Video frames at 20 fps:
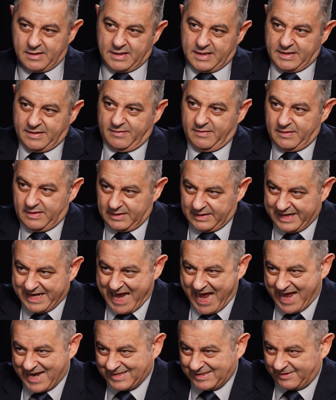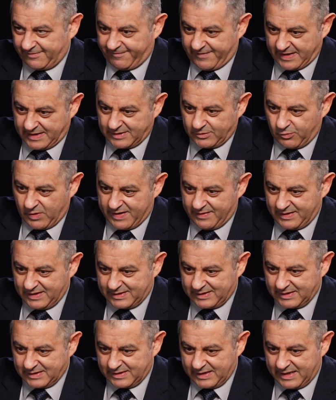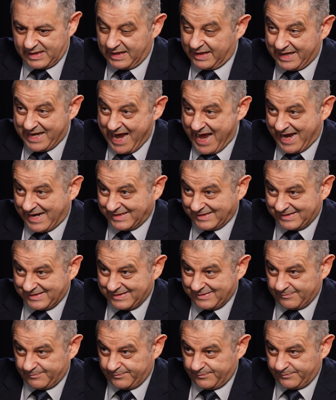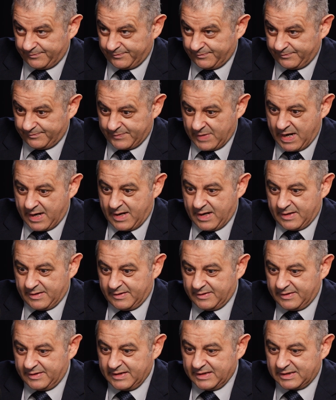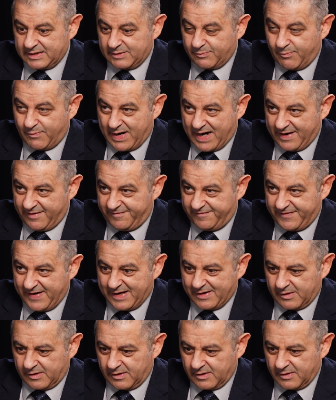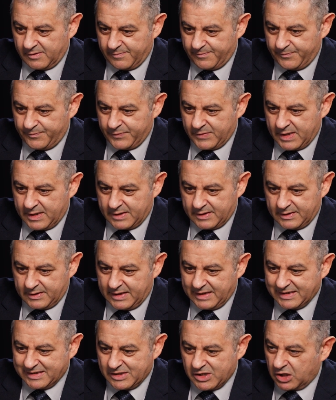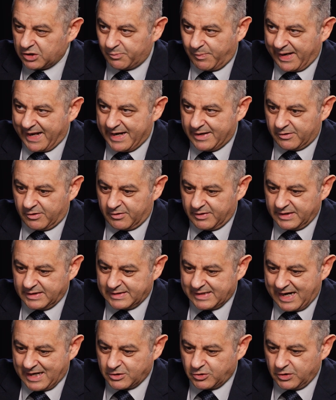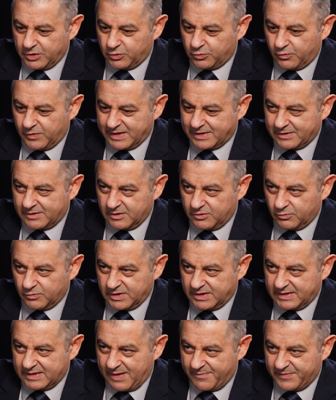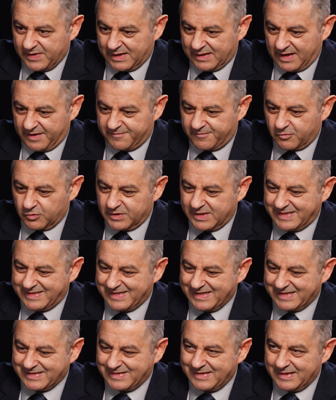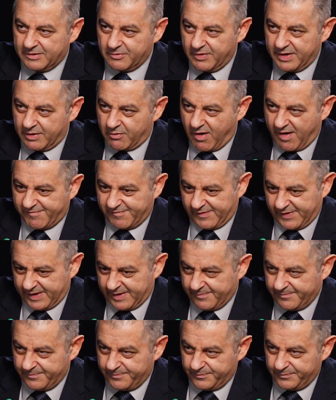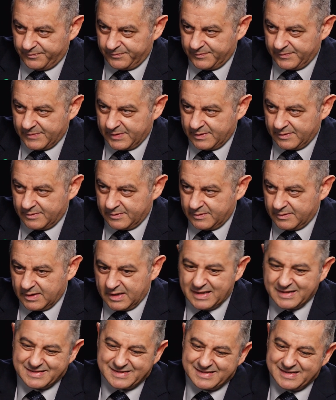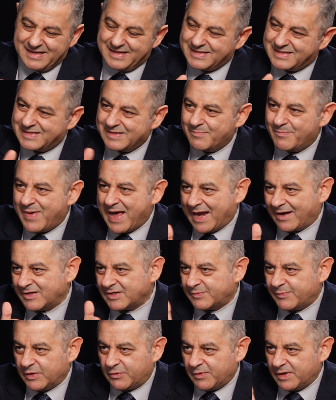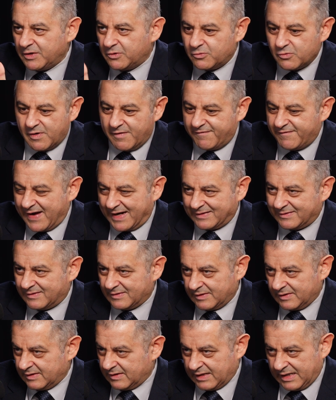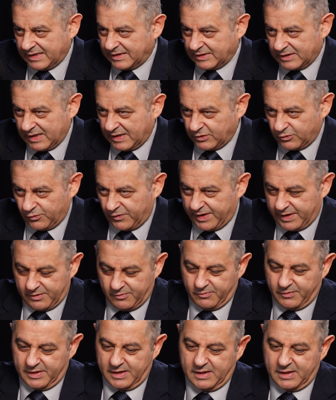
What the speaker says: in gas phase, when this is in a gas, this biphenyl is not planar. It's actually twisted with something like 46 degrees roughly. It's a balance between two effects, as we